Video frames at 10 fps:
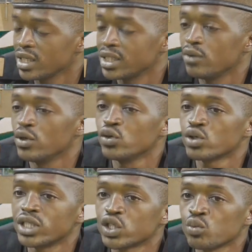Yes, they will use
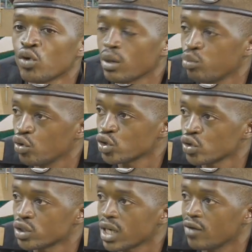these smaller boats
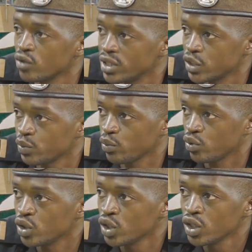to travel these people.
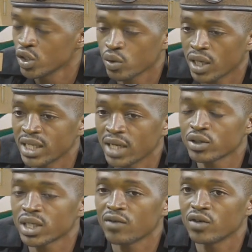So, and they are not
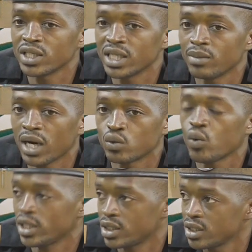traveling them at
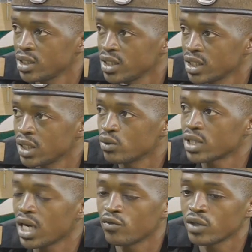once. They will
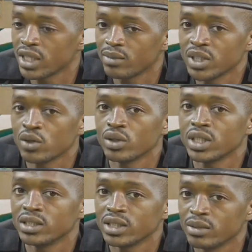travel them, you know,
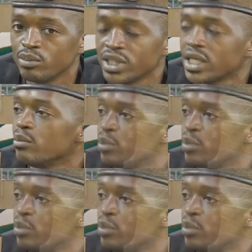in bits and